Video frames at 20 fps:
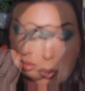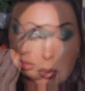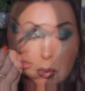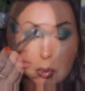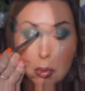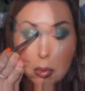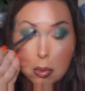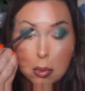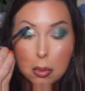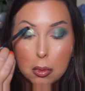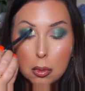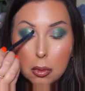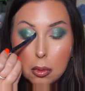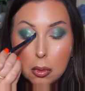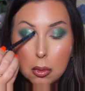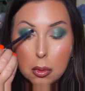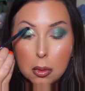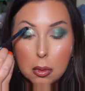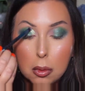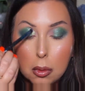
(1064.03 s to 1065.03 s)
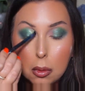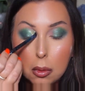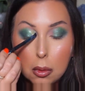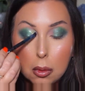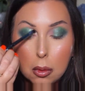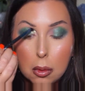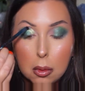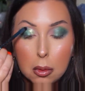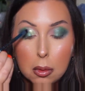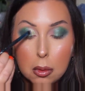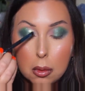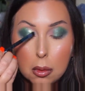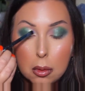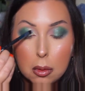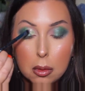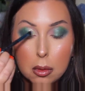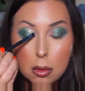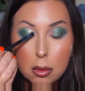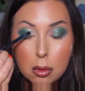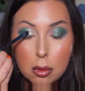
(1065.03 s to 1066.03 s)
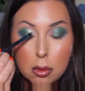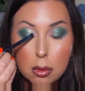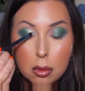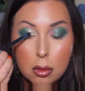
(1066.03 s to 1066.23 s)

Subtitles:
Nobody speaks.